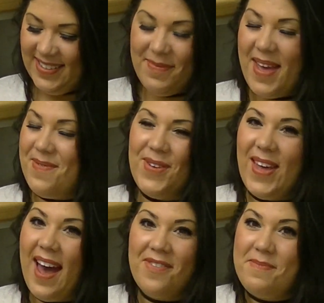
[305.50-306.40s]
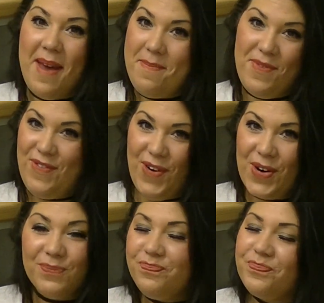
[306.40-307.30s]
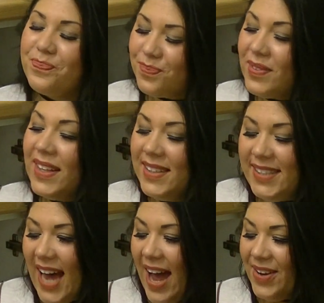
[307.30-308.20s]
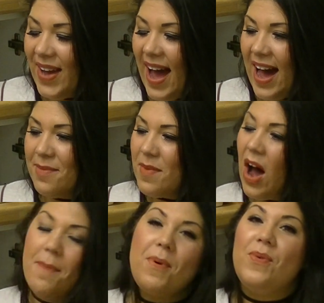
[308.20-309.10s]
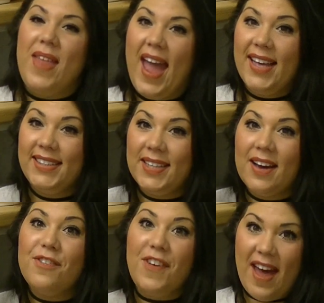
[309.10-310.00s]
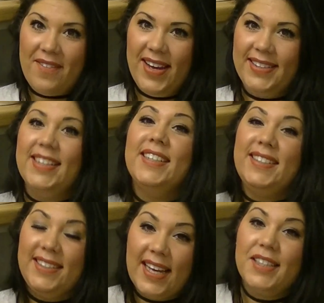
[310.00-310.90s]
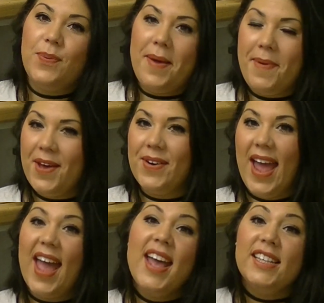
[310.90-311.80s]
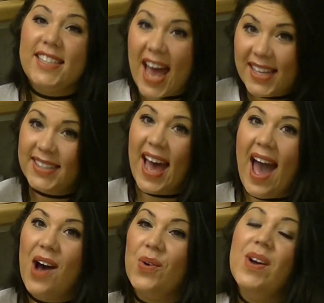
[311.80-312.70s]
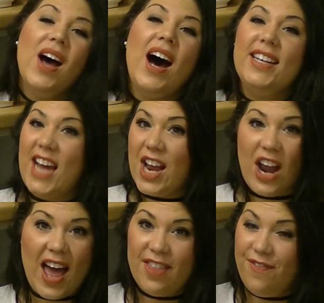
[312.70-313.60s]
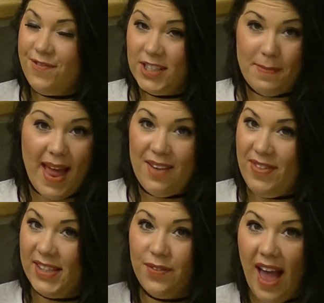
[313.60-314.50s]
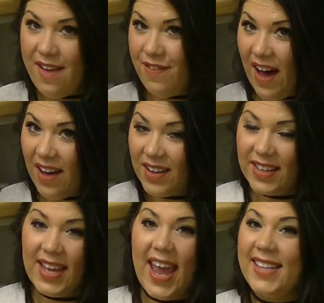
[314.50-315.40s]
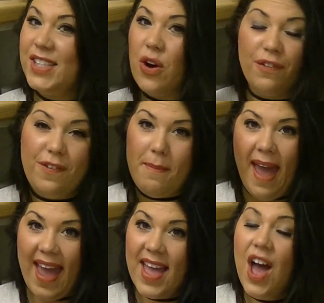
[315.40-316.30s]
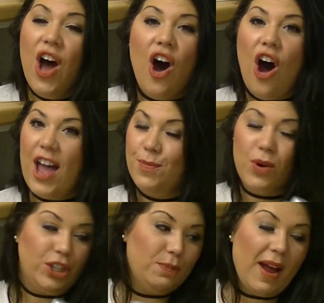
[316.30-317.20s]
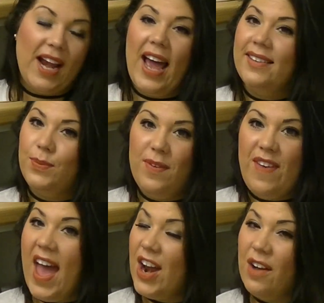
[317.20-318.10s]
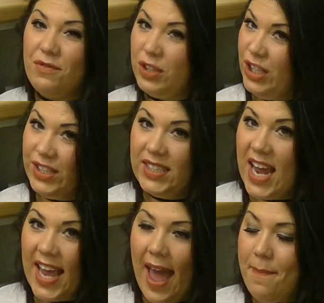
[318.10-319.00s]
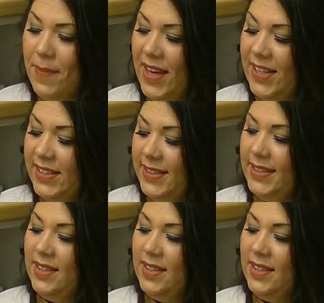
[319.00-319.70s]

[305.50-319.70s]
people that haven't met before. So I bought this for that reason, because it said sweet pea on it. Turns out, I don't like the smell of this flavour. It's not for me. I washed my clothes with it and I've not used it again because